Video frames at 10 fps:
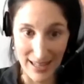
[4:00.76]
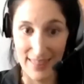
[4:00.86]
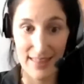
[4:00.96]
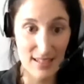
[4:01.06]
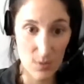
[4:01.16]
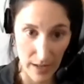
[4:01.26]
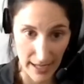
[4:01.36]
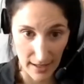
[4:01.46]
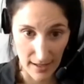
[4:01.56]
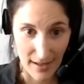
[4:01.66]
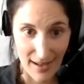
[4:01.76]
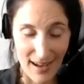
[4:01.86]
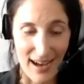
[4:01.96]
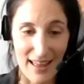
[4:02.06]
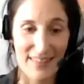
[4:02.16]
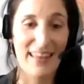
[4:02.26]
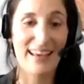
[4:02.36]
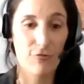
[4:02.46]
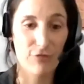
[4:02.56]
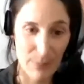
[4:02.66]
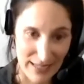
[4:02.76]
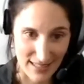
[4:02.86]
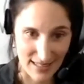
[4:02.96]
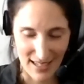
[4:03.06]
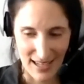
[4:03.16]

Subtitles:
this way, and then they can repeat.